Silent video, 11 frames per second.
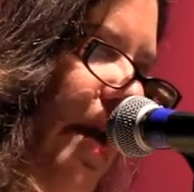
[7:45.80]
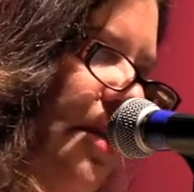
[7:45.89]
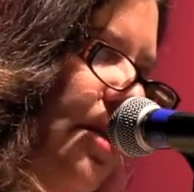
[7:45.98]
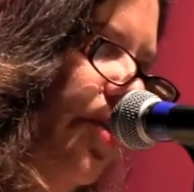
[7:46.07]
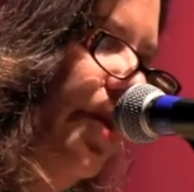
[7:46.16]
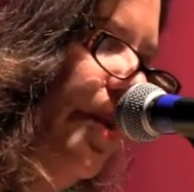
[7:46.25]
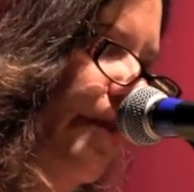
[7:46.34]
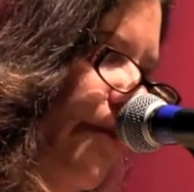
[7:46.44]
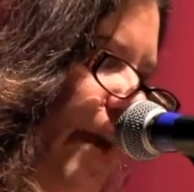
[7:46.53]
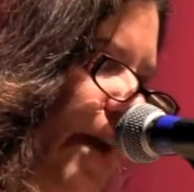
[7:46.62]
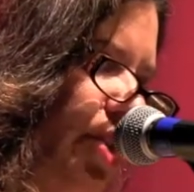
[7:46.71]
bacterial
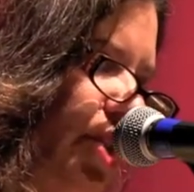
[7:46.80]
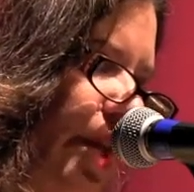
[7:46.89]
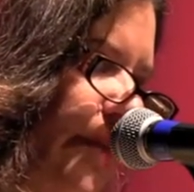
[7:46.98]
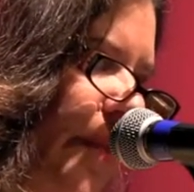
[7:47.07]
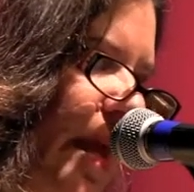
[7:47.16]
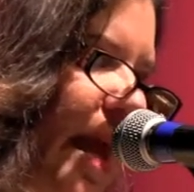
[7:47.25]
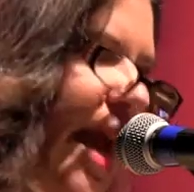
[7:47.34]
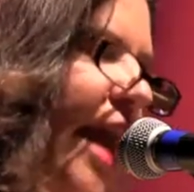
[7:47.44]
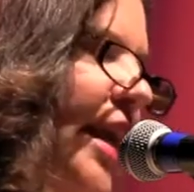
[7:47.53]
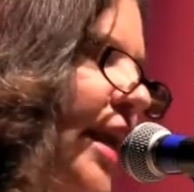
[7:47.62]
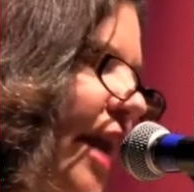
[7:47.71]
infection,
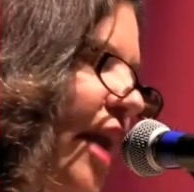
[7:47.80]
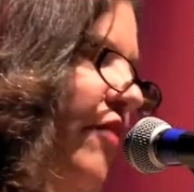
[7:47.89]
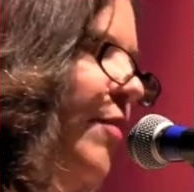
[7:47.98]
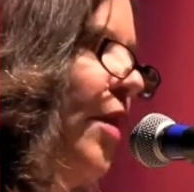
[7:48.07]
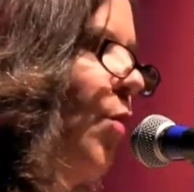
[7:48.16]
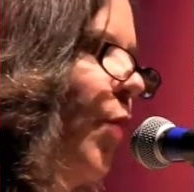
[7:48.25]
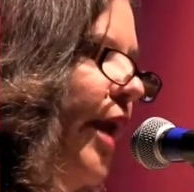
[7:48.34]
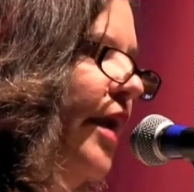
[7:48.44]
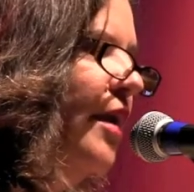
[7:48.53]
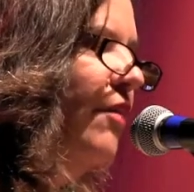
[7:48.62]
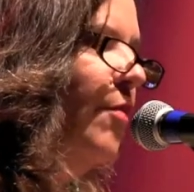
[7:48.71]
and he gave me a
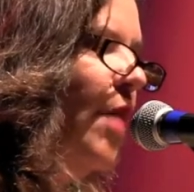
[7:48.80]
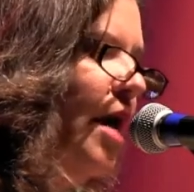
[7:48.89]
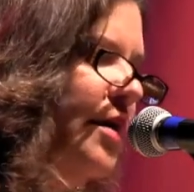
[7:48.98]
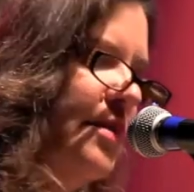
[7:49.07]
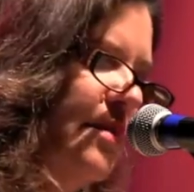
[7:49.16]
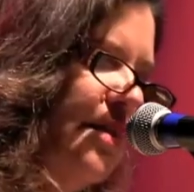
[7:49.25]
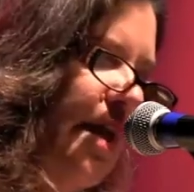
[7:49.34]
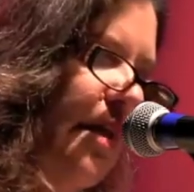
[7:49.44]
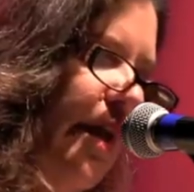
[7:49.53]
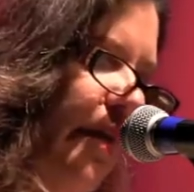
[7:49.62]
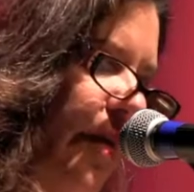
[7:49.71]
week of
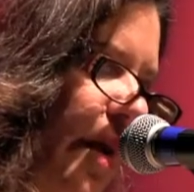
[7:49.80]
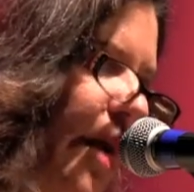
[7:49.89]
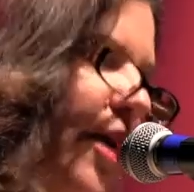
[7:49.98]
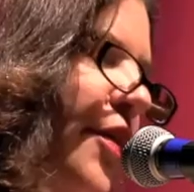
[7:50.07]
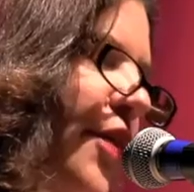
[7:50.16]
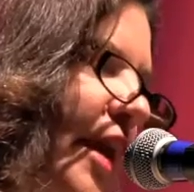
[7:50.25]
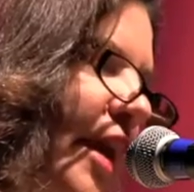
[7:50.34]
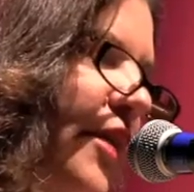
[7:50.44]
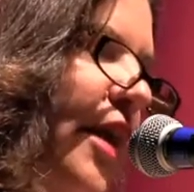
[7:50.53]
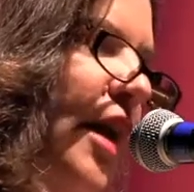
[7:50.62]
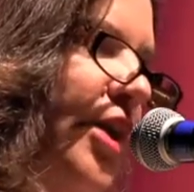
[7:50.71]
amoxicillin,
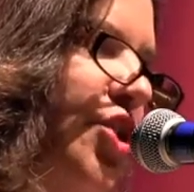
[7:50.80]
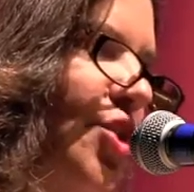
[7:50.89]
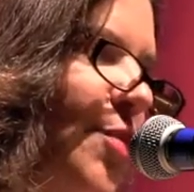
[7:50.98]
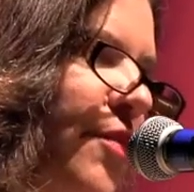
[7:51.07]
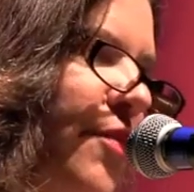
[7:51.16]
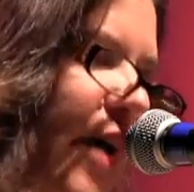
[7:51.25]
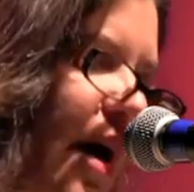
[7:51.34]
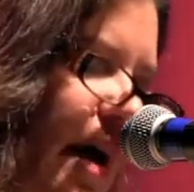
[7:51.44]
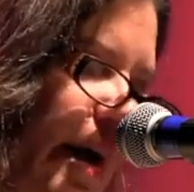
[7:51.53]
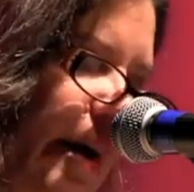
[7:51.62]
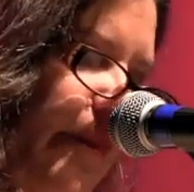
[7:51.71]
thinking that I should be
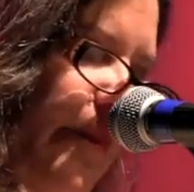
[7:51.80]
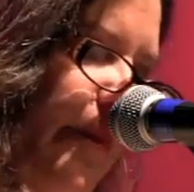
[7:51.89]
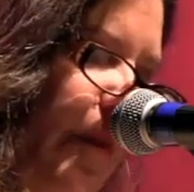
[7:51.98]
fine.